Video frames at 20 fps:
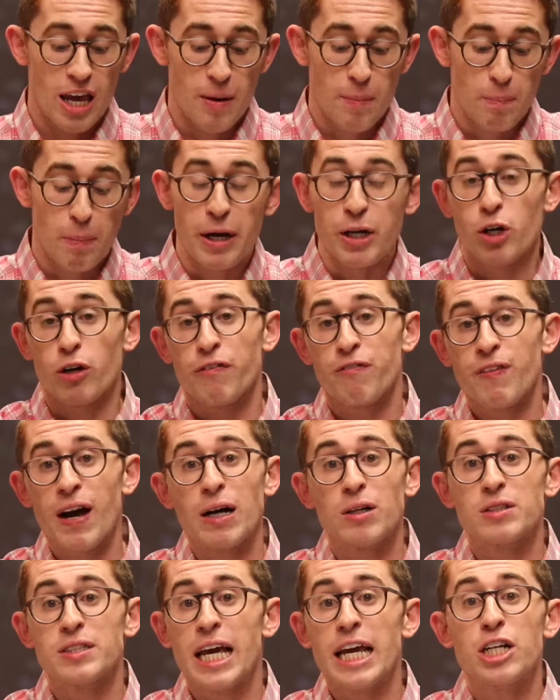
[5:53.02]
but your
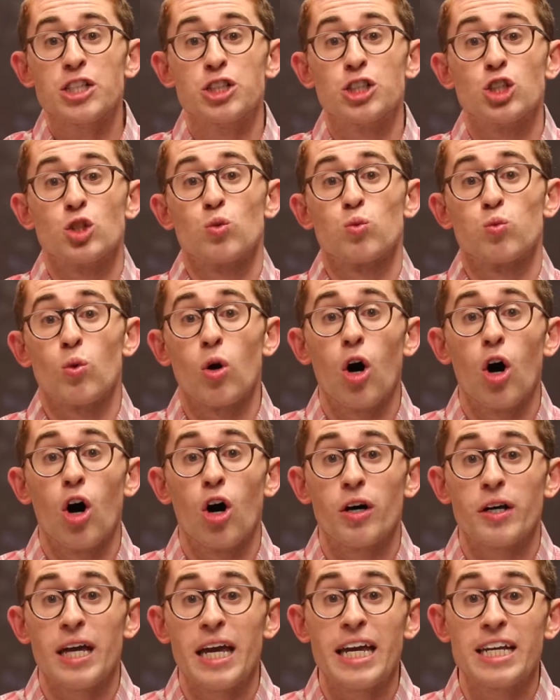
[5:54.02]
foundation's
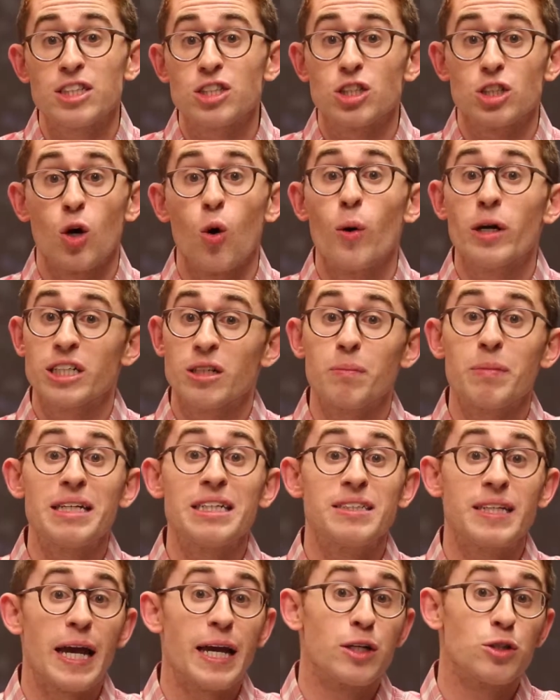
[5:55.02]
wrong, it's going to
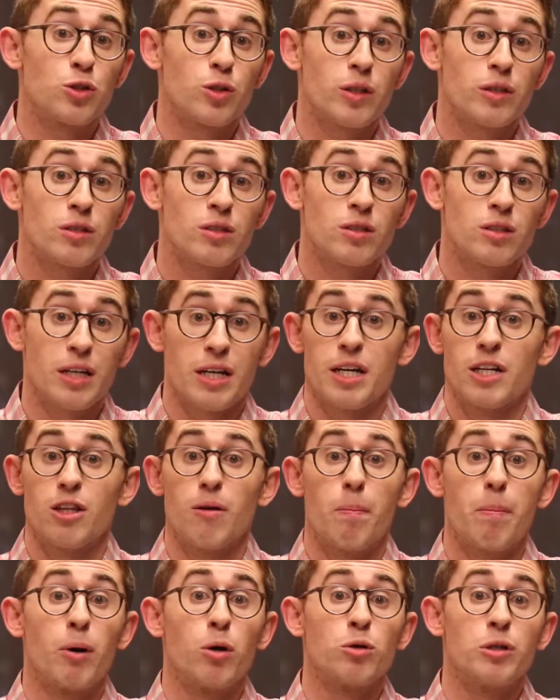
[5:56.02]
be dangerous, and
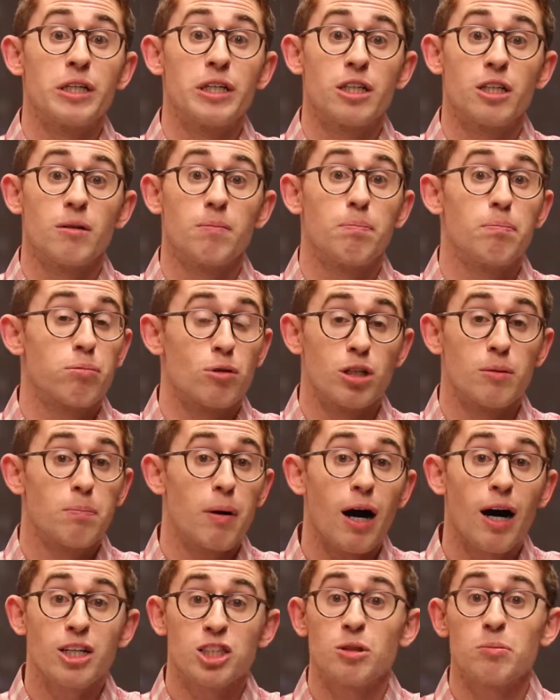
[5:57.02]
the building could
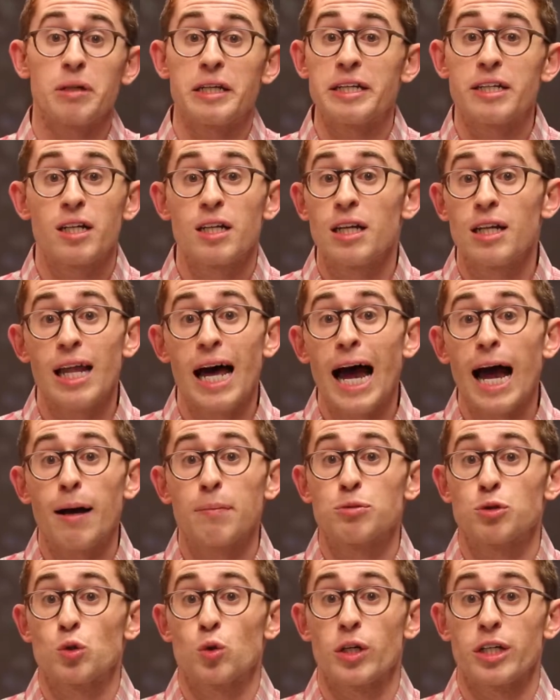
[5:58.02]
possibly
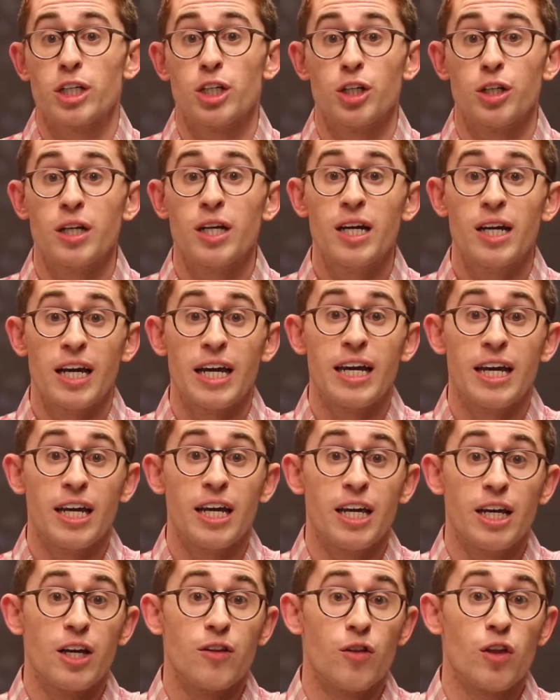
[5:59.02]
collapse, or
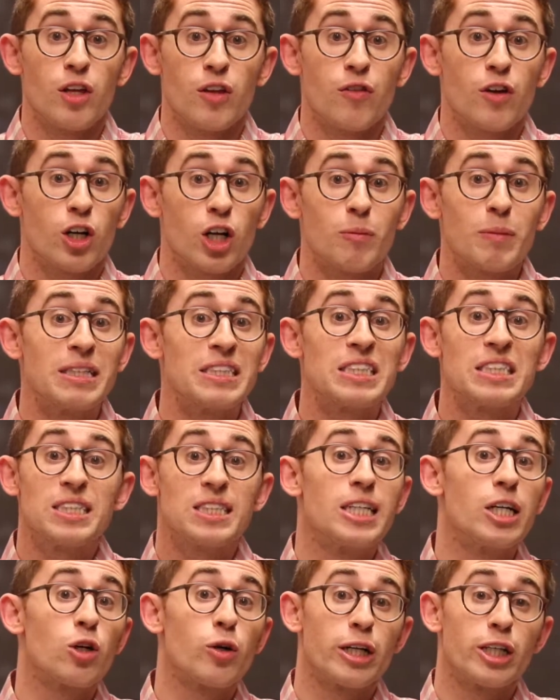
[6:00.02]
there could be
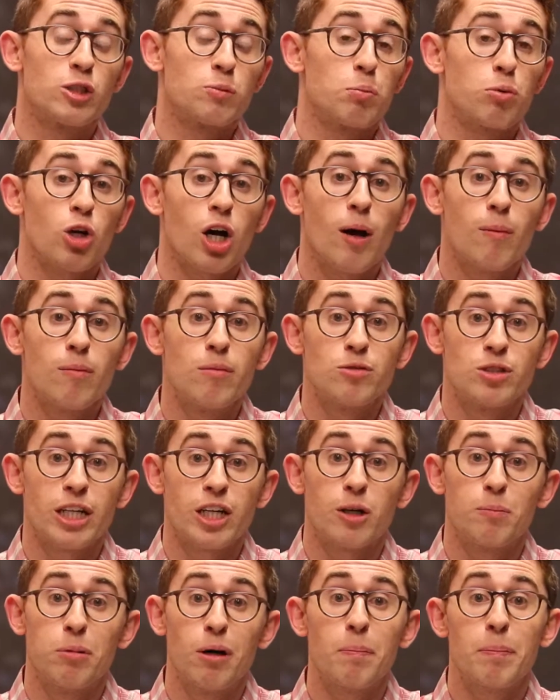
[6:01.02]
serious problems
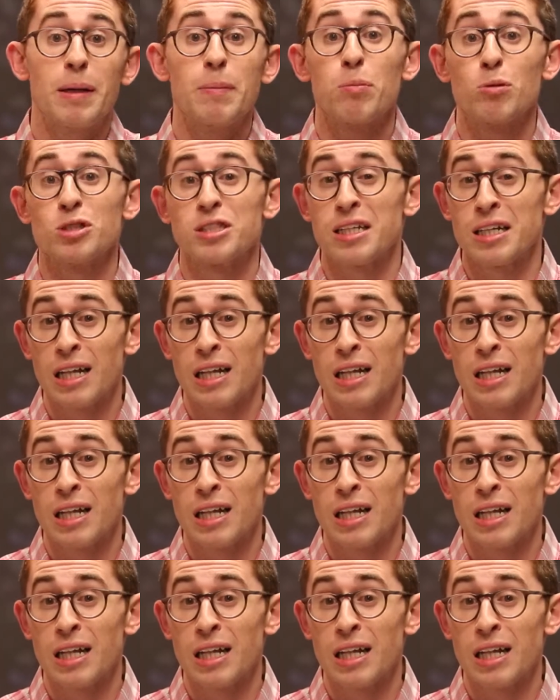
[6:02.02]
that could put people's